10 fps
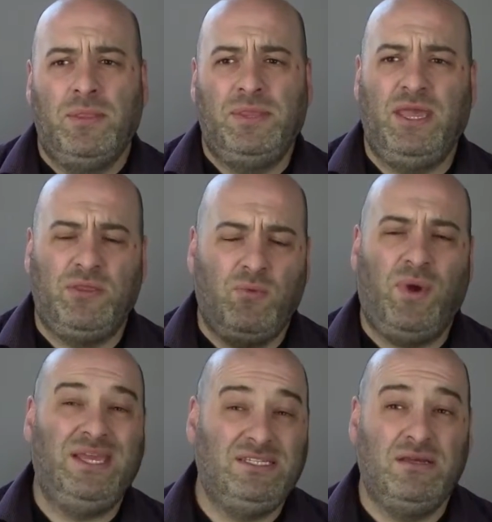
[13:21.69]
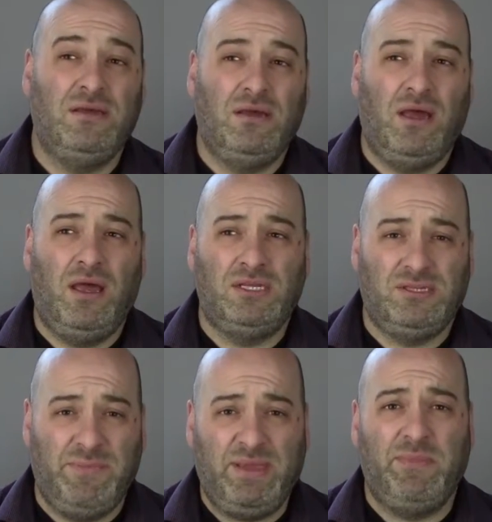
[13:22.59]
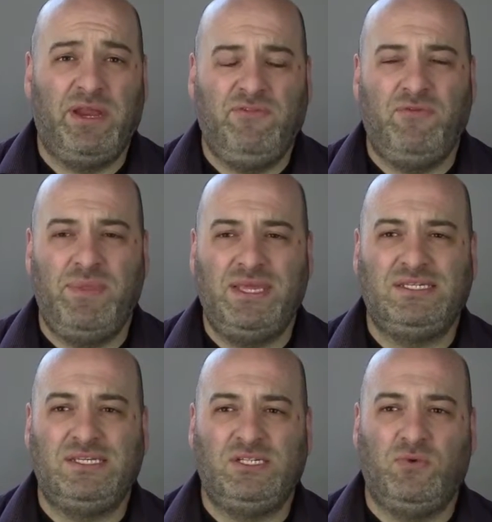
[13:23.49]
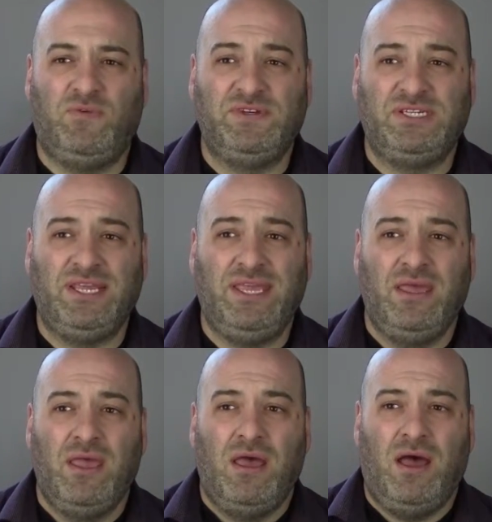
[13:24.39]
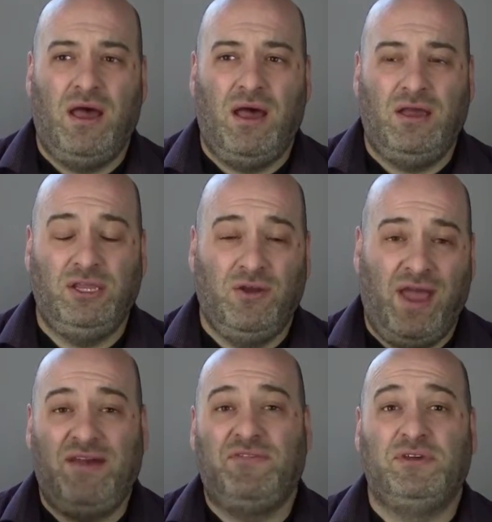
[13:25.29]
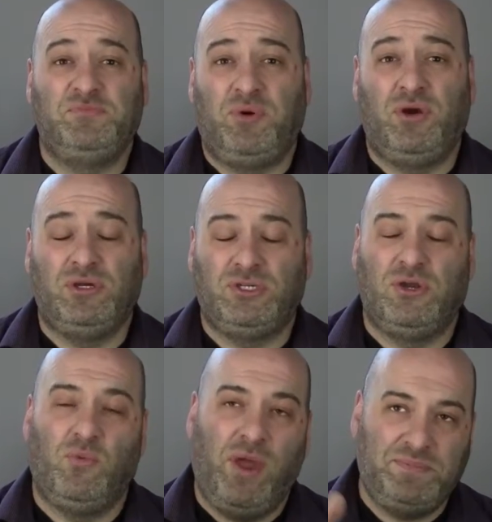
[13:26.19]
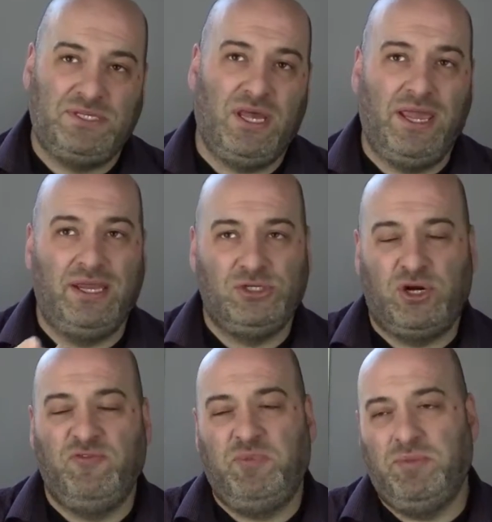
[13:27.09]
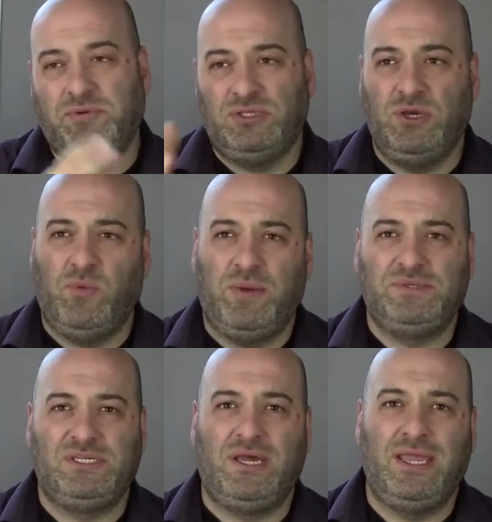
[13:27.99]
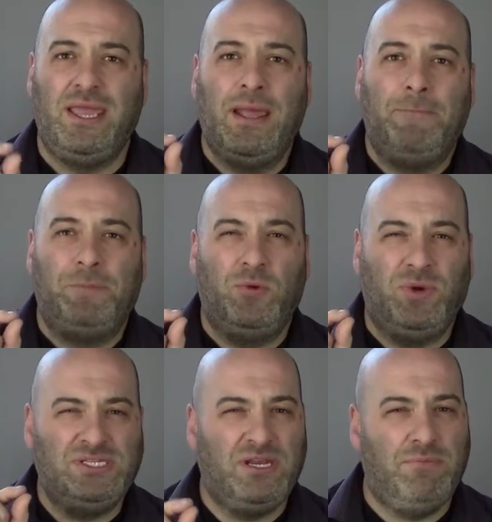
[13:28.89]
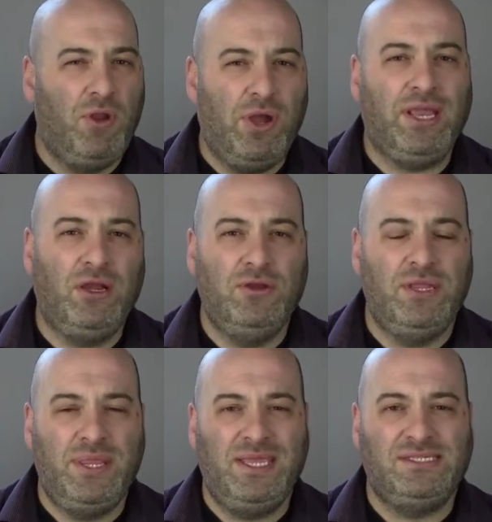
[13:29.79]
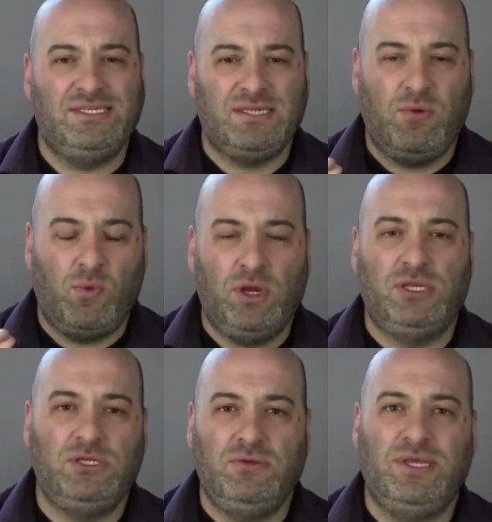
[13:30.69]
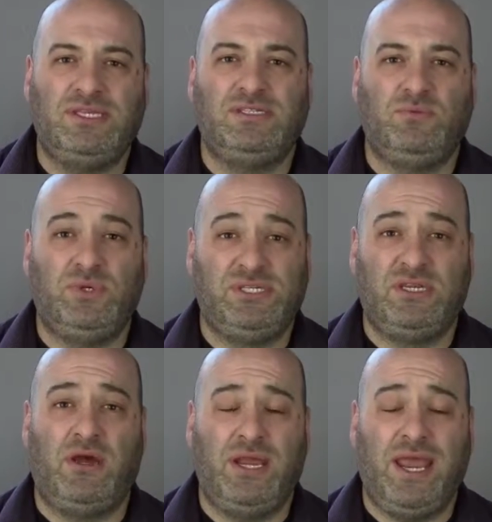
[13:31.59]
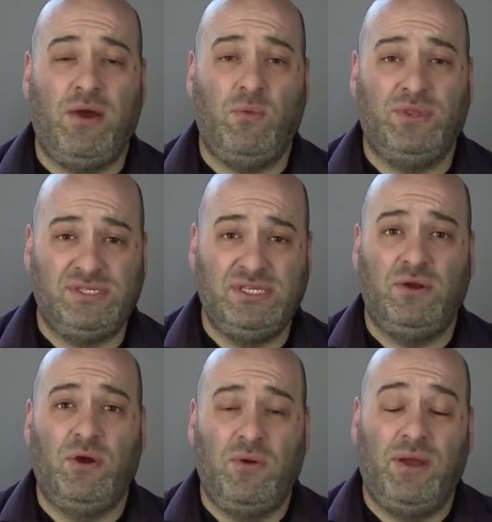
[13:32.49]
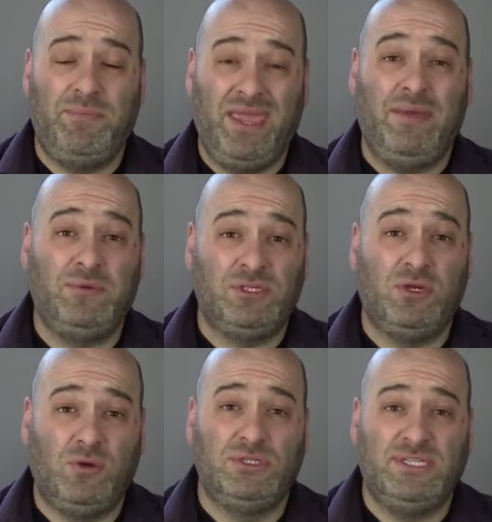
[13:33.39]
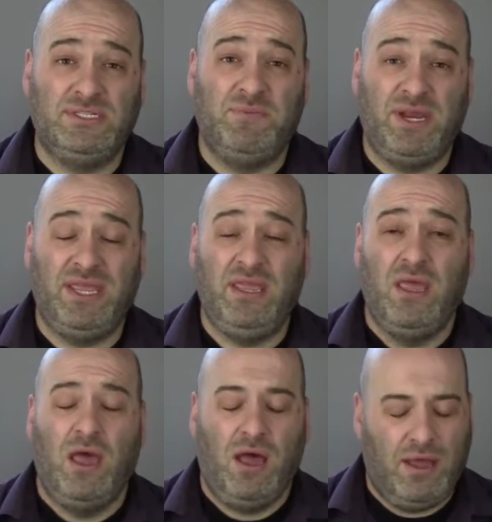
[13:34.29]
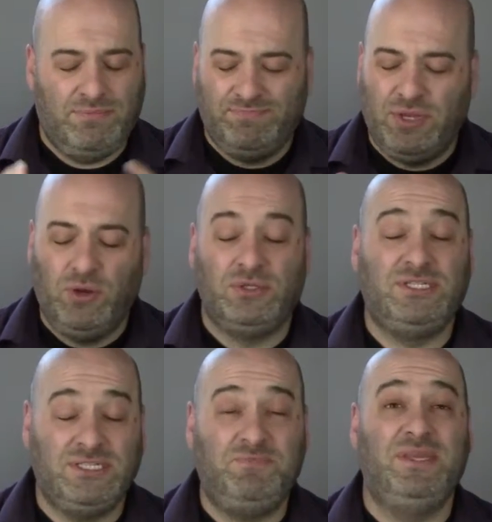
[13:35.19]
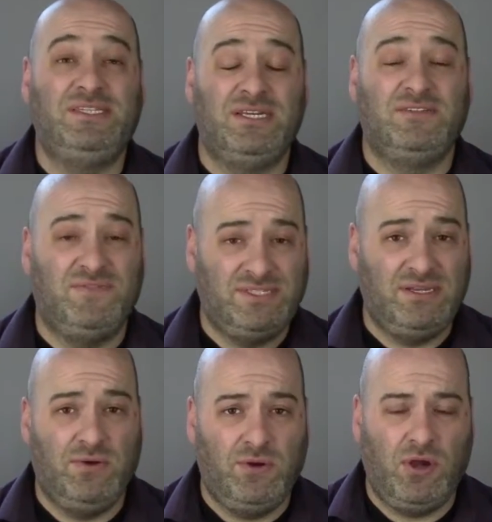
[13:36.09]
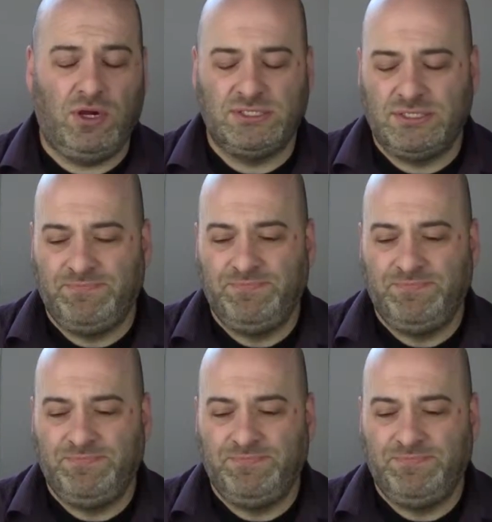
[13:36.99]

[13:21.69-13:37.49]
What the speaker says: The other way to make money from this is to obviously have those products on a website and drive people to your website. The reason I'm not including this is I want to do this with starting out with 0 and be able to launch this business for 0 cost.